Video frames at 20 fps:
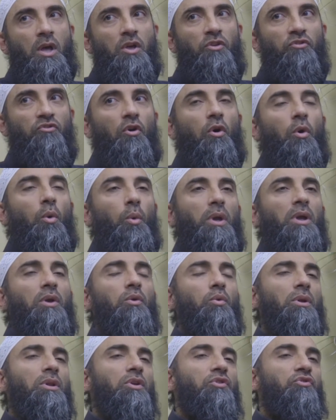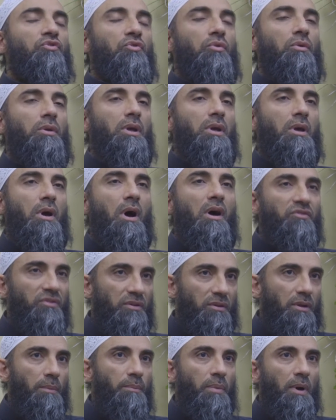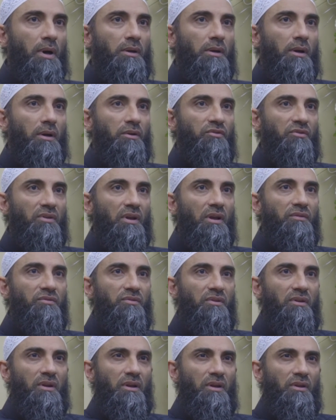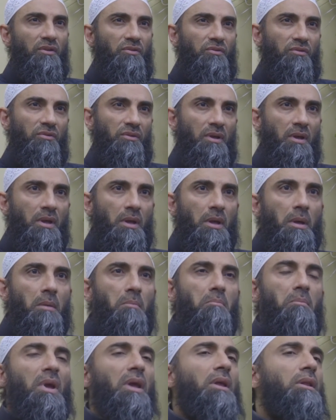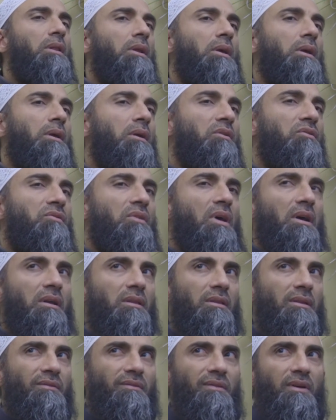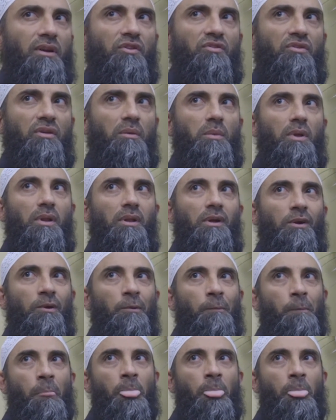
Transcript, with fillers: So we really truly cause it upon ourselves. It is mainly exactly very similar